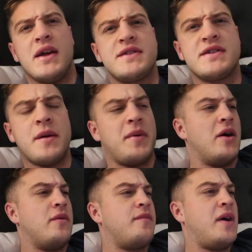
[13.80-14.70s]
It's
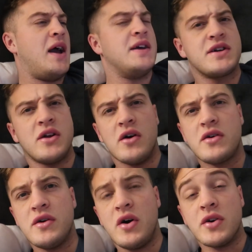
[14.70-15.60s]
about 8
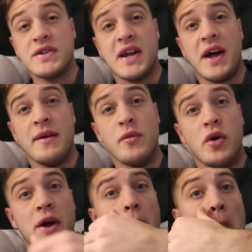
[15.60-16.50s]
o'clock on a Saturday
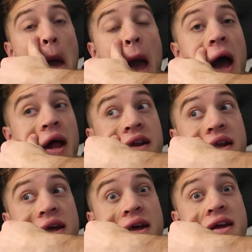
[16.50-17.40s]
morning
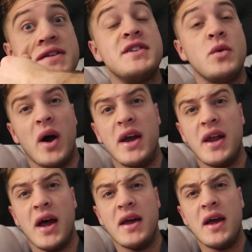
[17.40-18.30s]
and it's an away
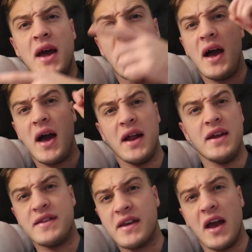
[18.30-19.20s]
day and
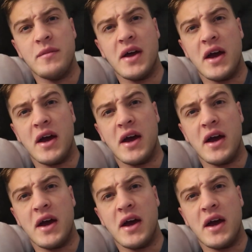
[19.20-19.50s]
it's a game